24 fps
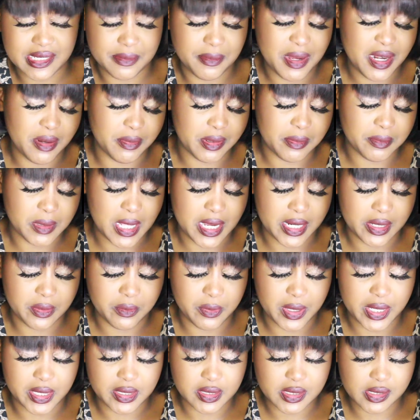It might have been black and
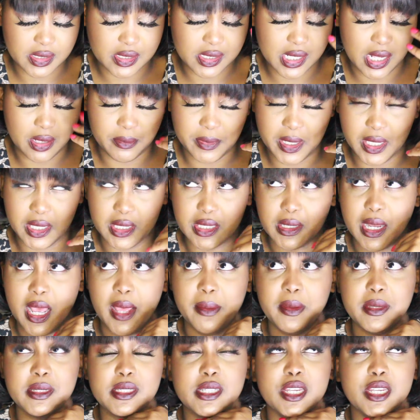white. Tell me in the comment